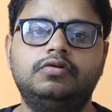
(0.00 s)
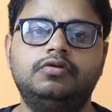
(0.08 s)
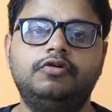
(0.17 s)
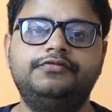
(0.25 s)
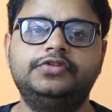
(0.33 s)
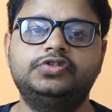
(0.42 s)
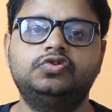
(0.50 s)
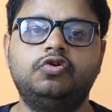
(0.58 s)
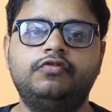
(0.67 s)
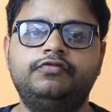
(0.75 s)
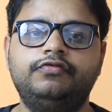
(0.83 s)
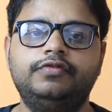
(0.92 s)
of the
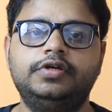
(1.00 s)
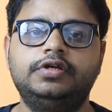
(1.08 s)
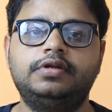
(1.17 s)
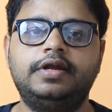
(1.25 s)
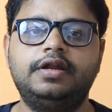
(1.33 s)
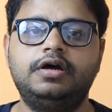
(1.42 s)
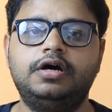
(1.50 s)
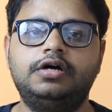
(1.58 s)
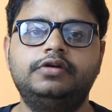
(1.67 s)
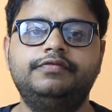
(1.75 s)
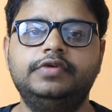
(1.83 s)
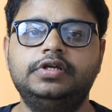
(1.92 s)
software and
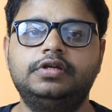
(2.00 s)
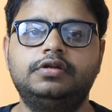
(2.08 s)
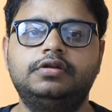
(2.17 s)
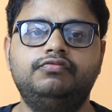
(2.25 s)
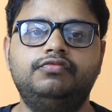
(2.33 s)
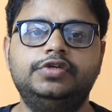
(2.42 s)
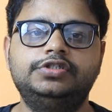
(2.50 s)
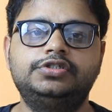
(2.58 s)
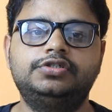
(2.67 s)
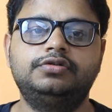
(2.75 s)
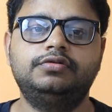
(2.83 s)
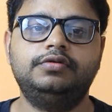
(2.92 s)
hardware,
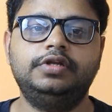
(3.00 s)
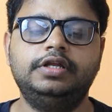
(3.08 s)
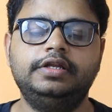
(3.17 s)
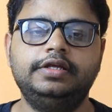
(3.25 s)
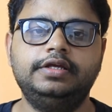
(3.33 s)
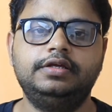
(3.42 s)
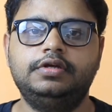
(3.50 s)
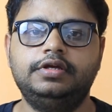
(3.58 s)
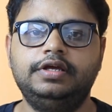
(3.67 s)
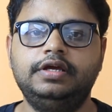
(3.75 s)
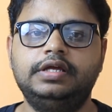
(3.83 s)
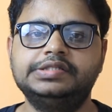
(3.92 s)
which really
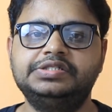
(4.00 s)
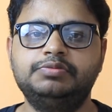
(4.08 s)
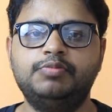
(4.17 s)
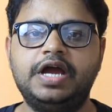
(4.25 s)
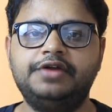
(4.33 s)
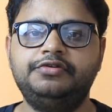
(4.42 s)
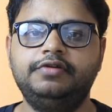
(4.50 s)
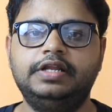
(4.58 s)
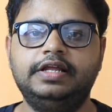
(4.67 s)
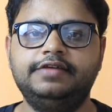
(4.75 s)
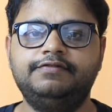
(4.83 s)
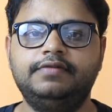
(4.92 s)
increase the battery
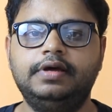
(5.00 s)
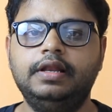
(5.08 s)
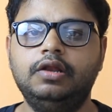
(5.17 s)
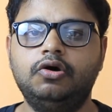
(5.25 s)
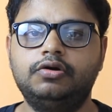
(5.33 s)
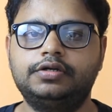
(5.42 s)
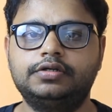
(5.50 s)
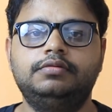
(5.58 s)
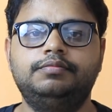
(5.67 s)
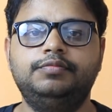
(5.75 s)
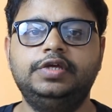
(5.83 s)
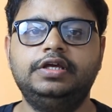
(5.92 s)
life a lot.
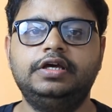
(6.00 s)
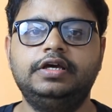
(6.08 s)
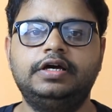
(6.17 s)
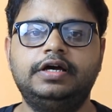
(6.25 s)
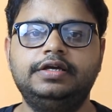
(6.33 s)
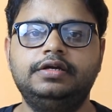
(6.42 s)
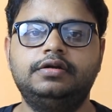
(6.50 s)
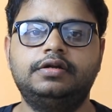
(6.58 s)
Being a higher